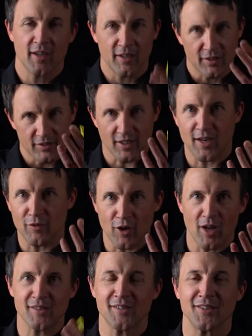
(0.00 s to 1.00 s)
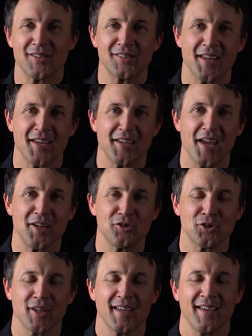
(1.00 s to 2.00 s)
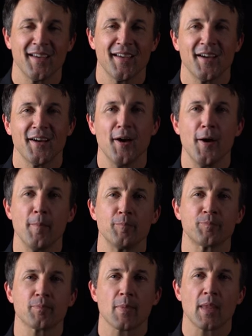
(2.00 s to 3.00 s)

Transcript: uh, to kind of constantly stay engaged. Um,